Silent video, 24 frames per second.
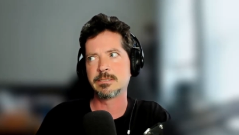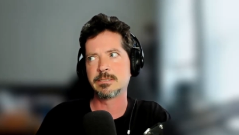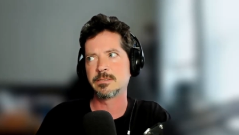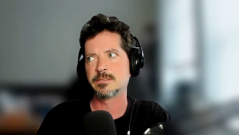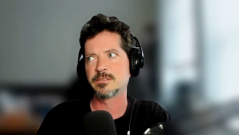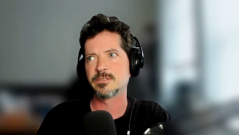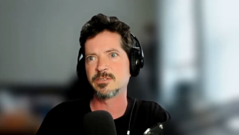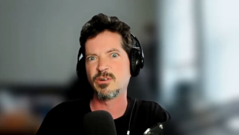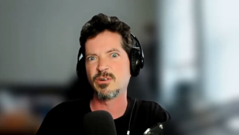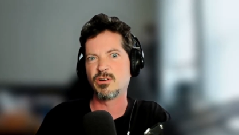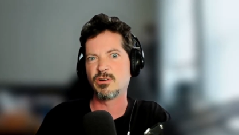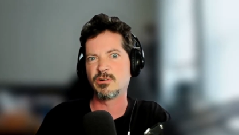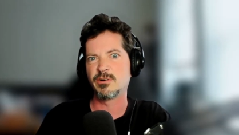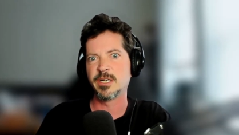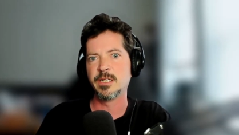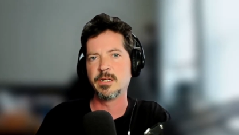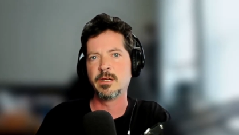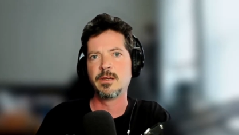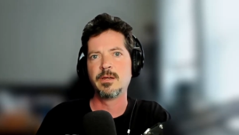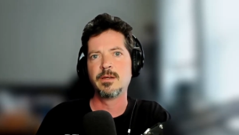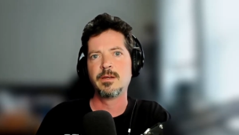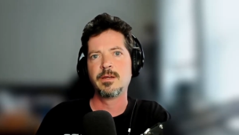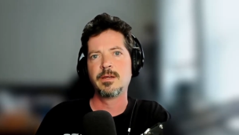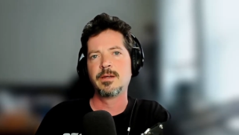Sorry.
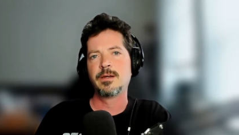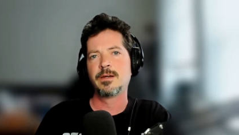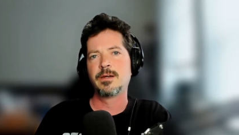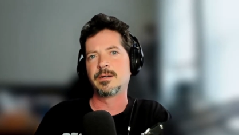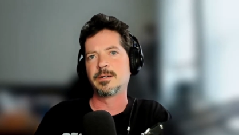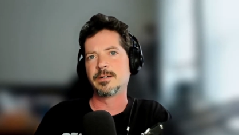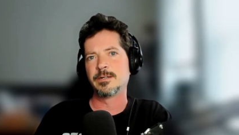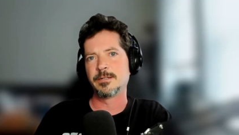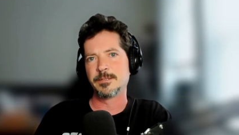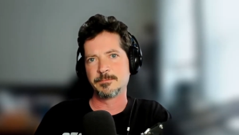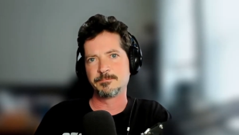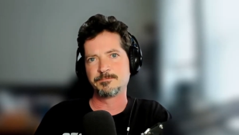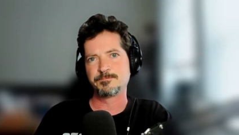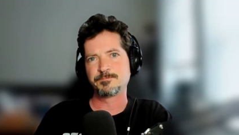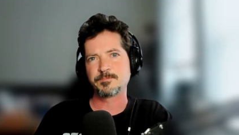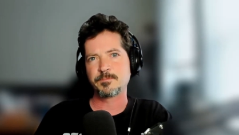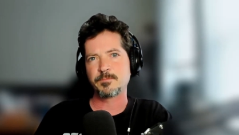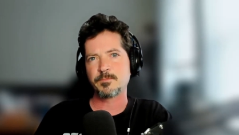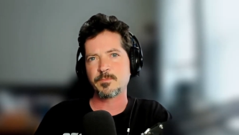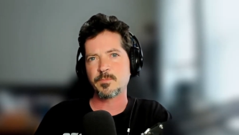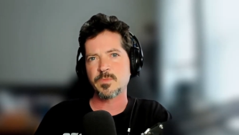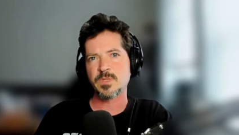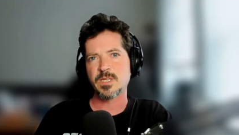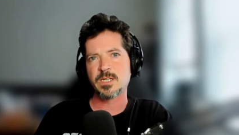Um,
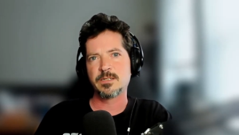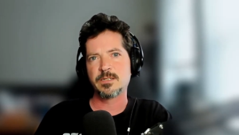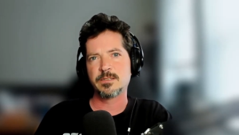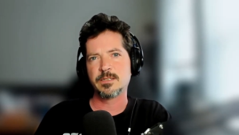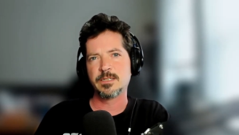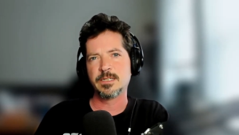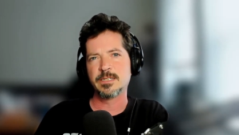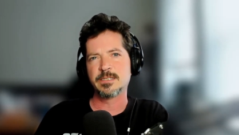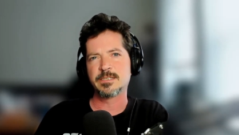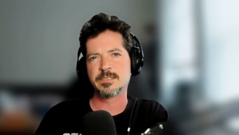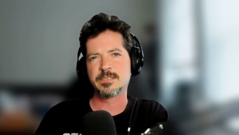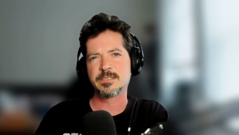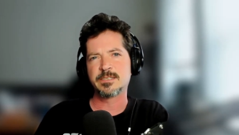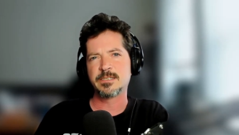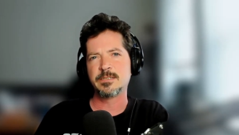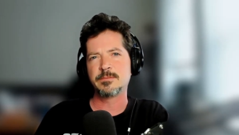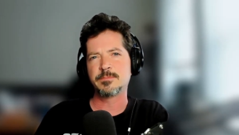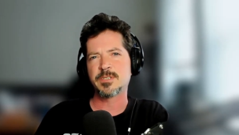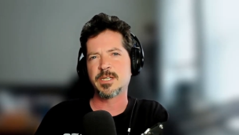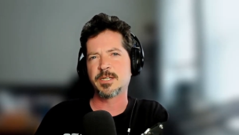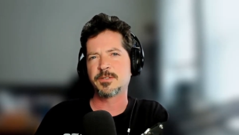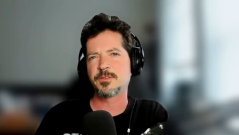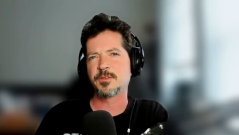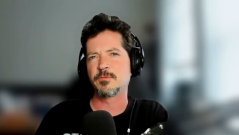it
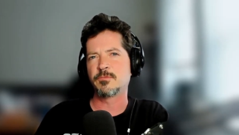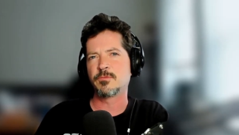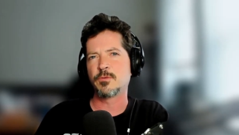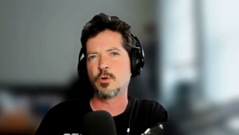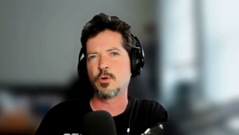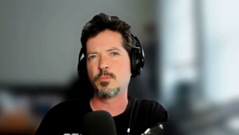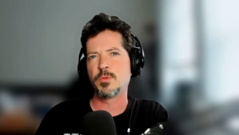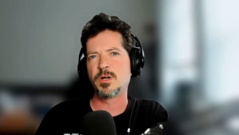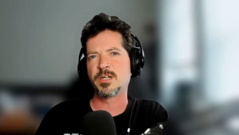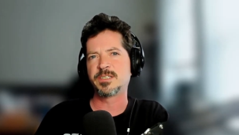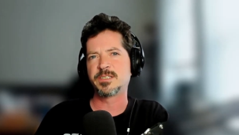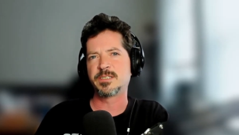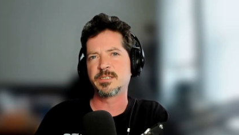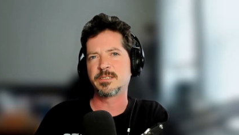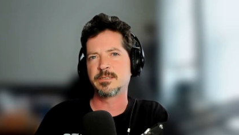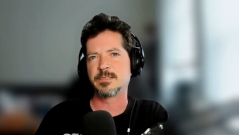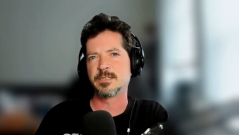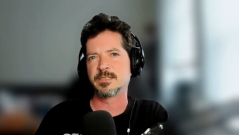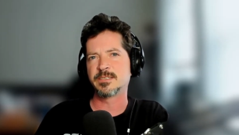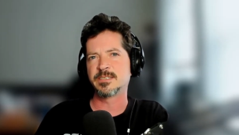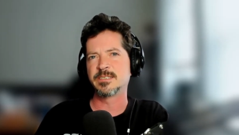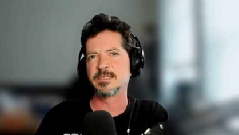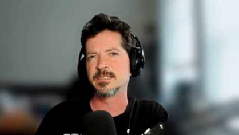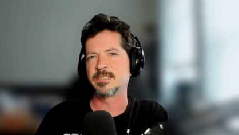seems like the robot
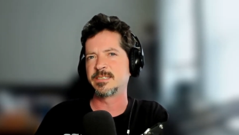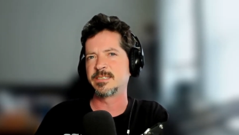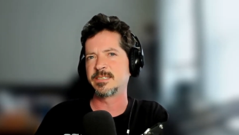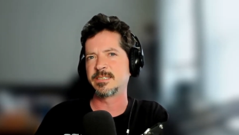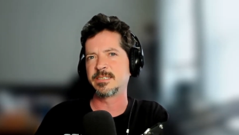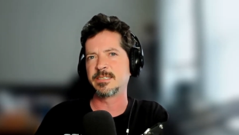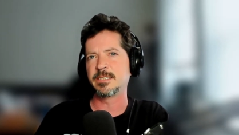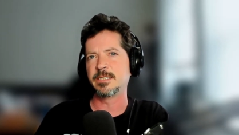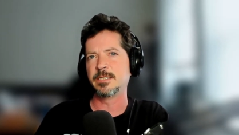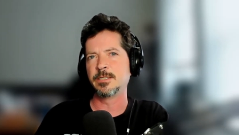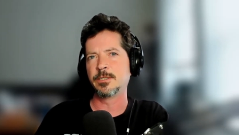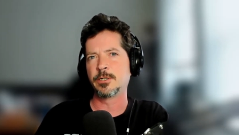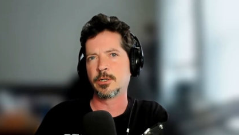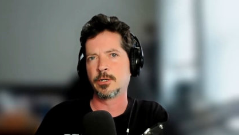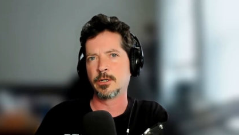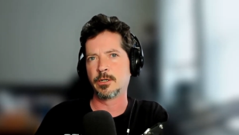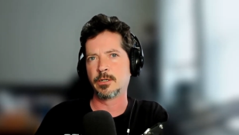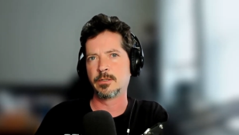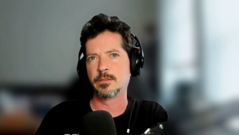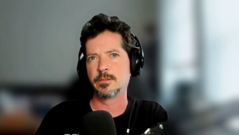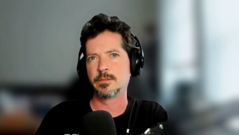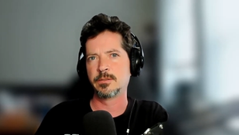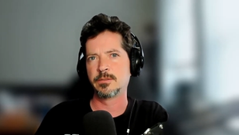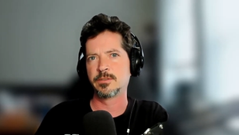doesn't see
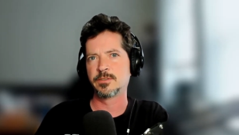her,